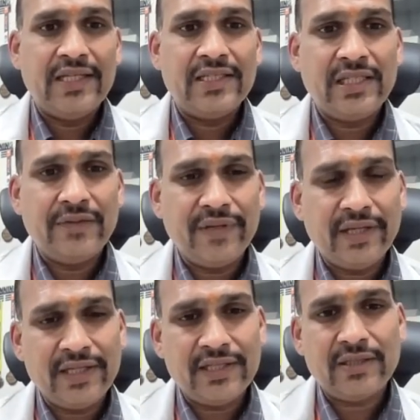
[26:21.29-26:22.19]

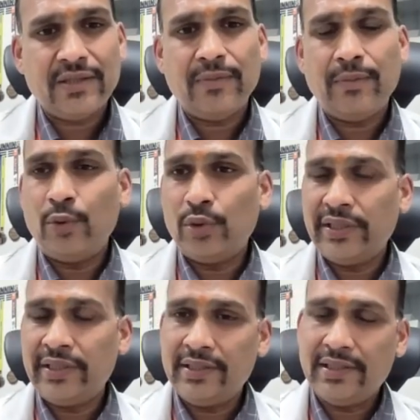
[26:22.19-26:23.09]
Severe is more
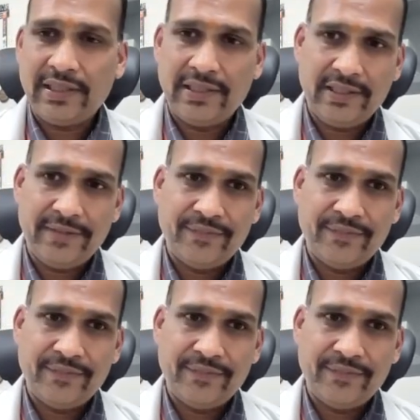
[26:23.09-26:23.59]
than 30.